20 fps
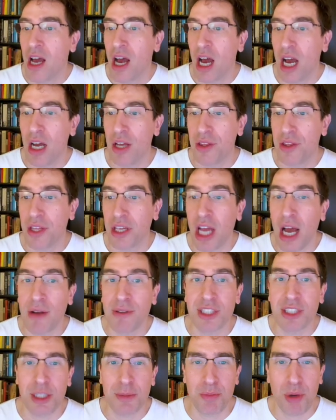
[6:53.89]
The
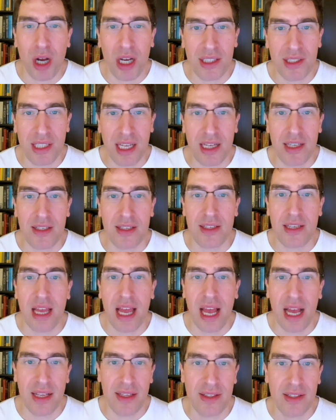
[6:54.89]
Gaussian process
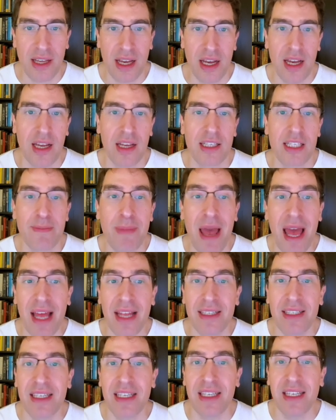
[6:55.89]
has
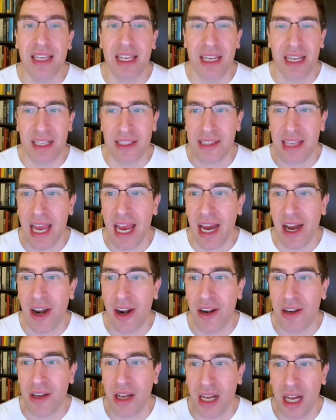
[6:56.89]
expanded in its
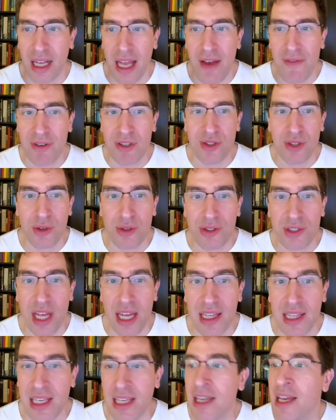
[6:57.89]
air ever so
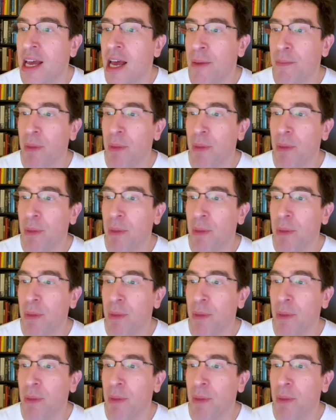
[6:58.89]
slightly,